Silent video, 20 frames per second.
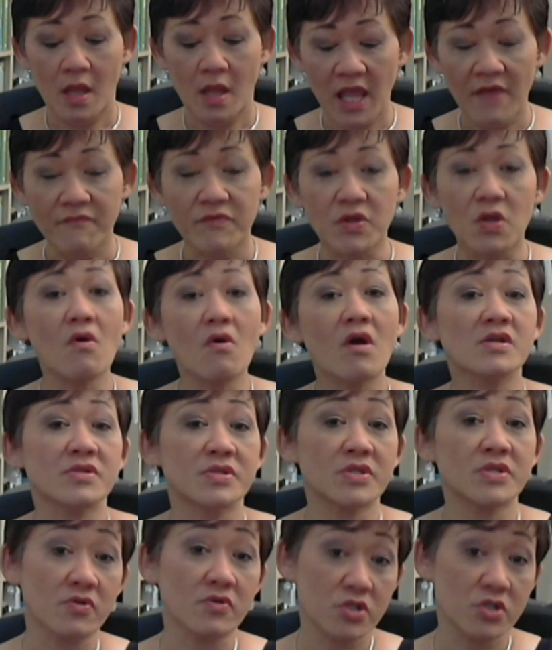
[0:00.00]
If you are
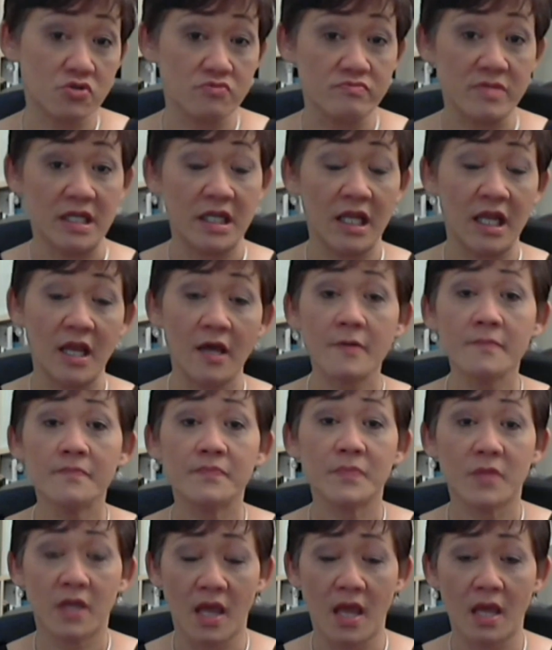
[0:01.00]
social media,
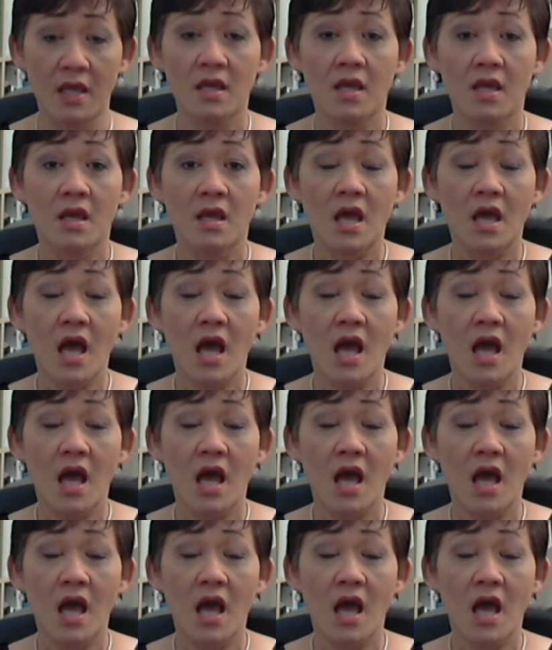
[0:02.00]
okay,